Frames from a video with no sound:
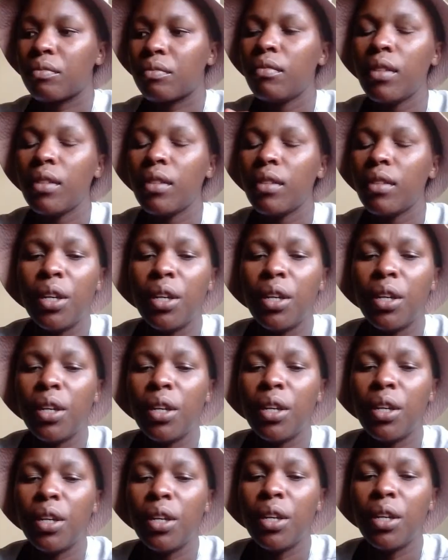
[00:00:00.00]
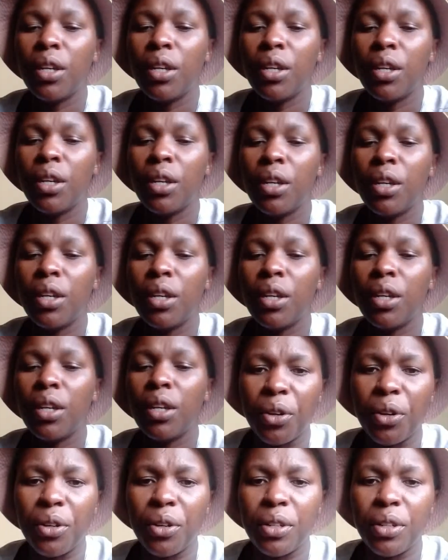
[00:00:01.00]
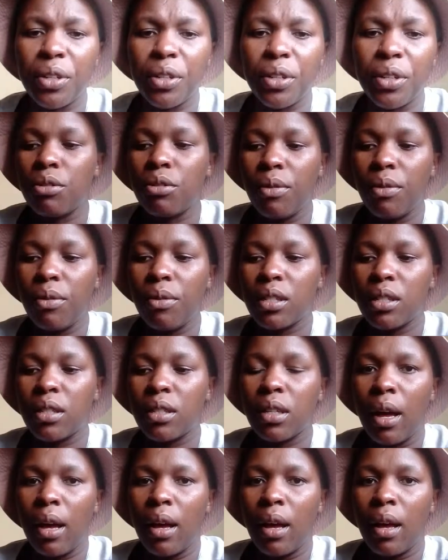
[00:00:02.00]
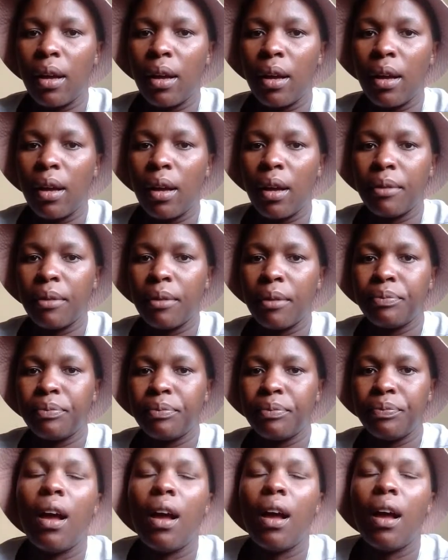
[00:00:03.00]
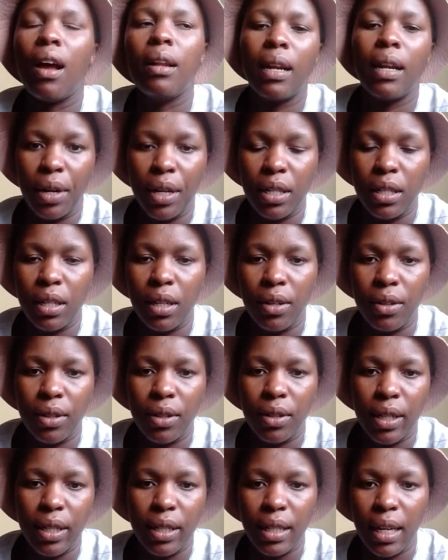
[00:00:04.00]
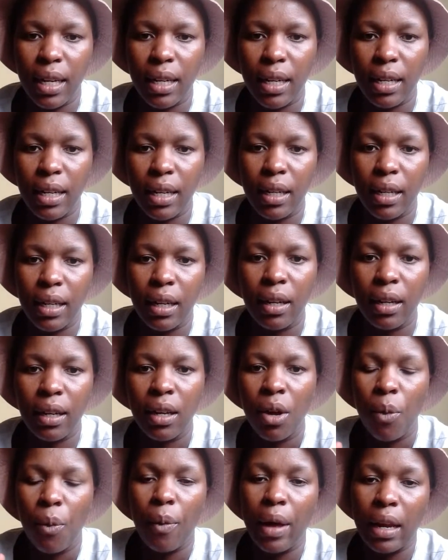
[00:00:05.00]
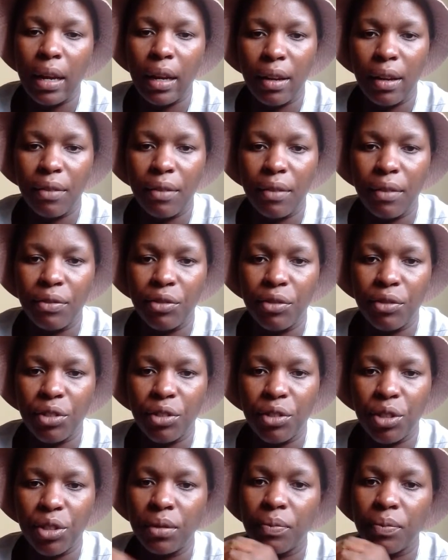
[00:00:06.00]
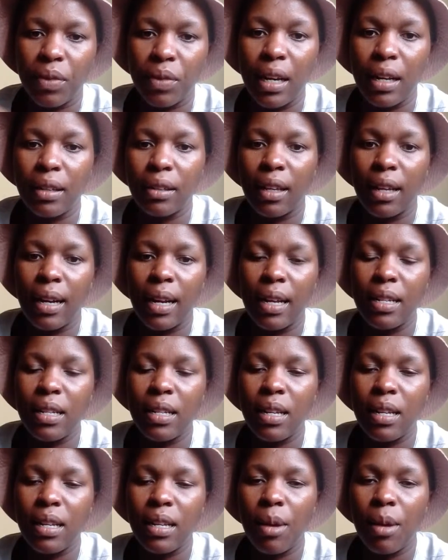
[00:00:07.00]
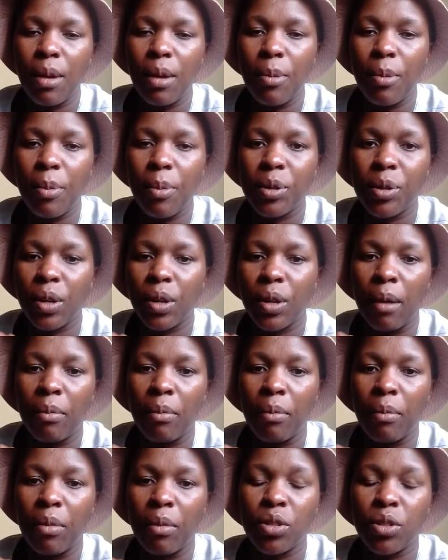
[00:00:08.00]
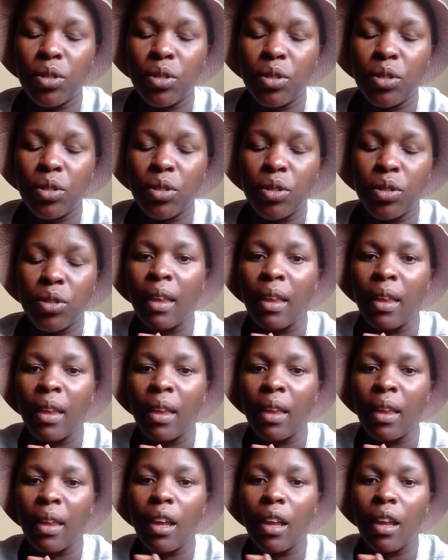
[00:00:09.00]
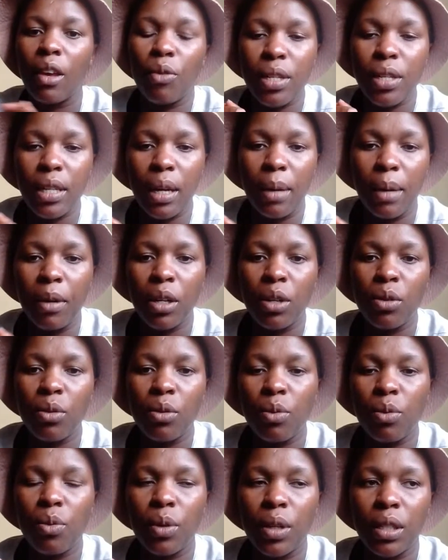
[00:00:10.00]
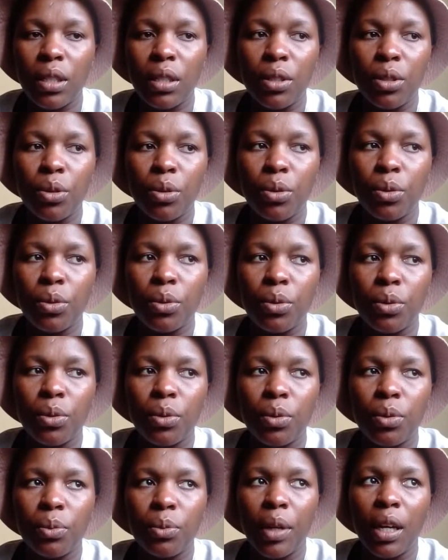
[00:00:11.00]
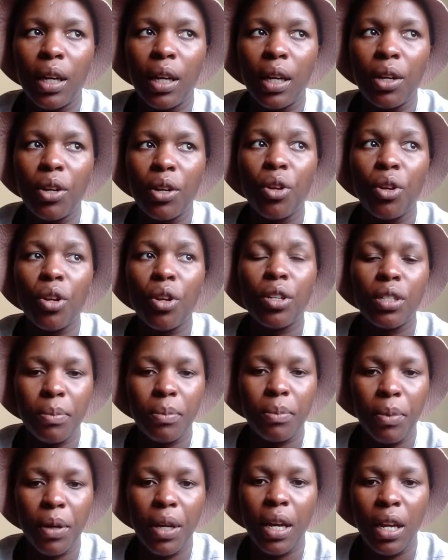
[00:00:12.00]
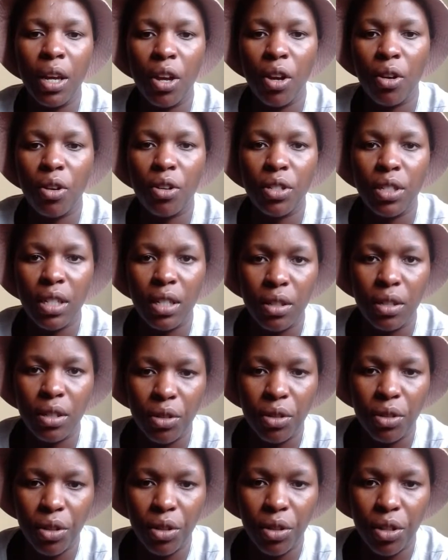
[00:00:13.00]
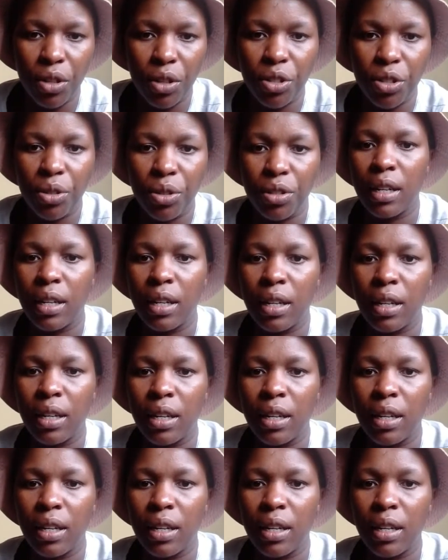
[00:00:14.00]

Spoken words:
content? So just I'll be elaborating on exactly where I left on. The last time I was talking about, if you're a beginner, if you're someone who wants to be, you're just beginning your content creation journey,